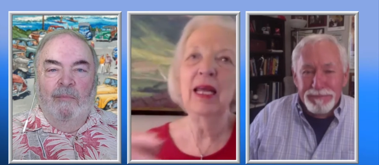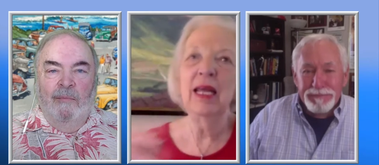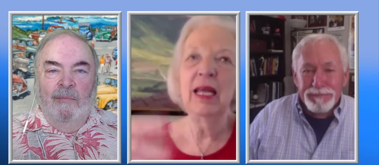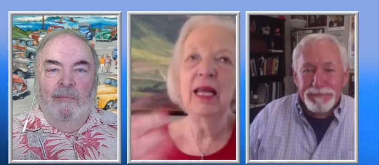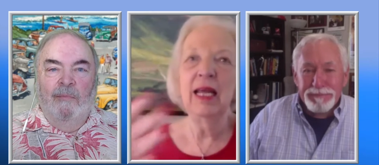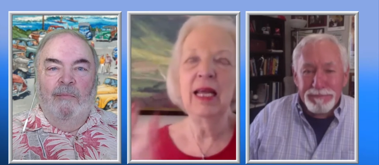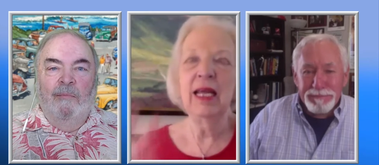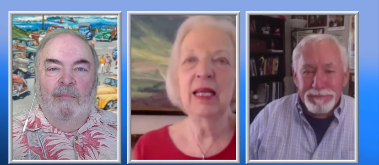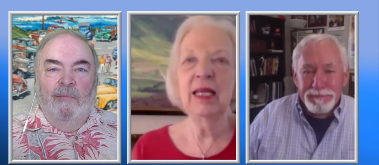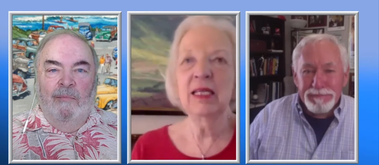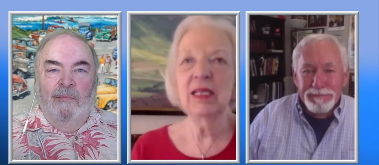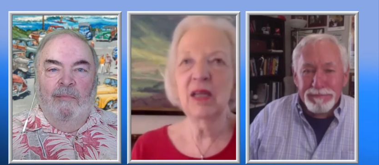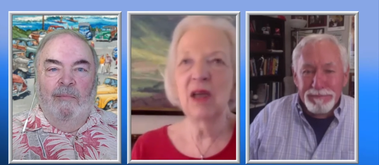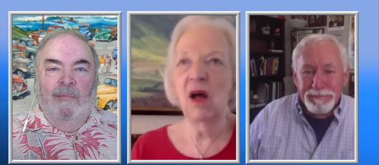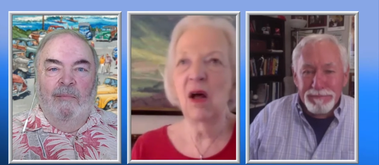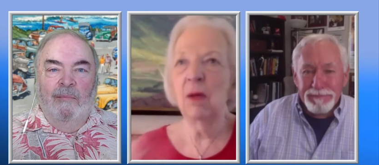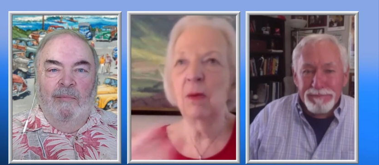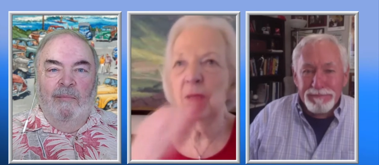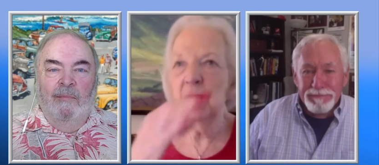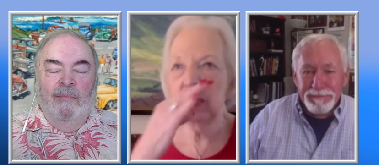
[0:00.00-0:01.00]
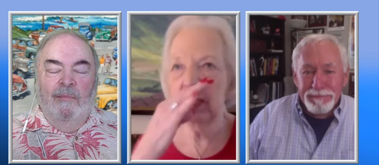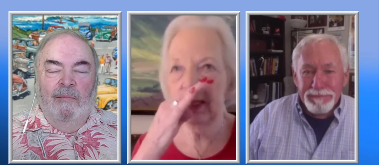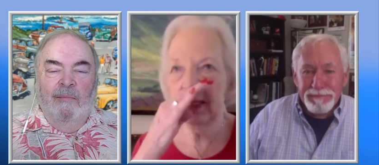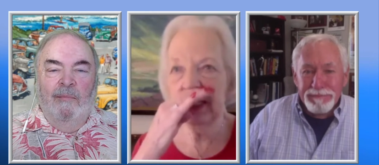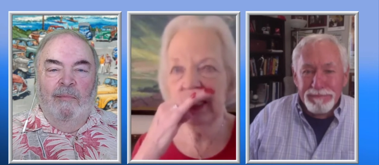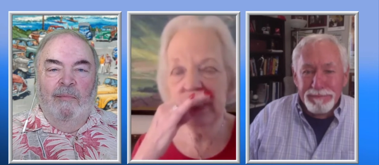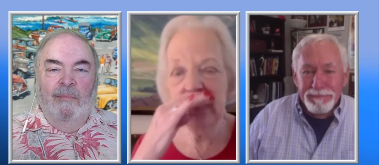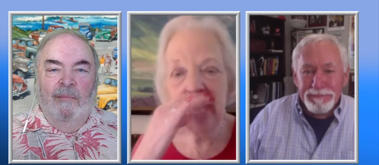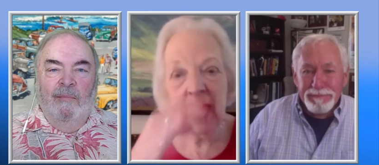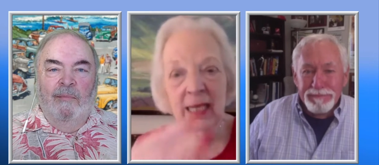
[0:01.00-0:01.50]
Speaker 1: mm. is almost
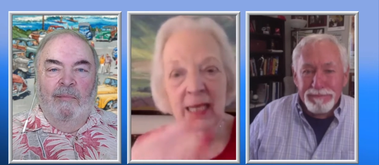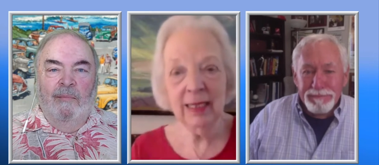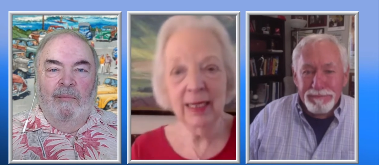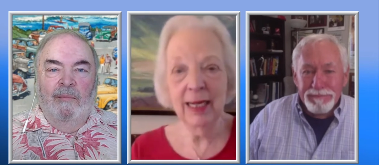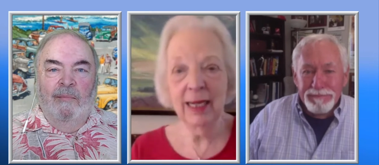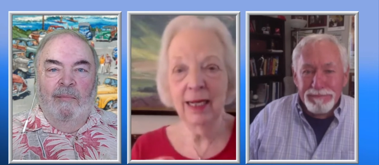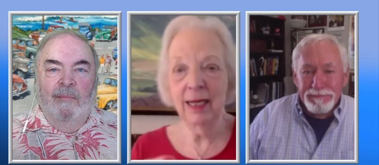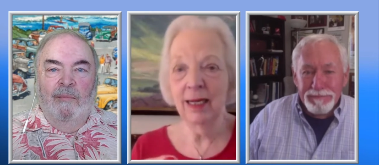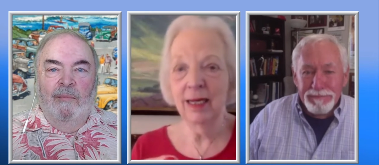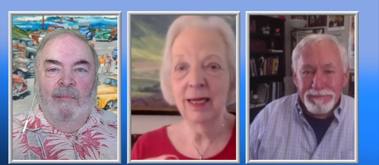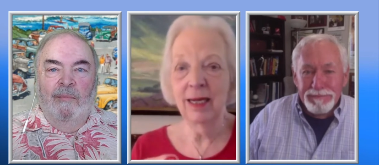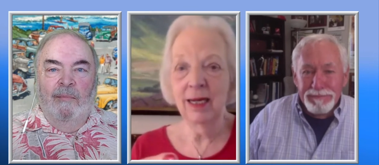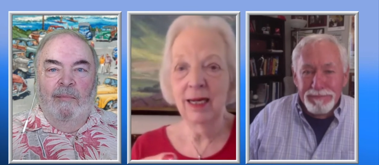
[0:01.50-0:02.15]
exactly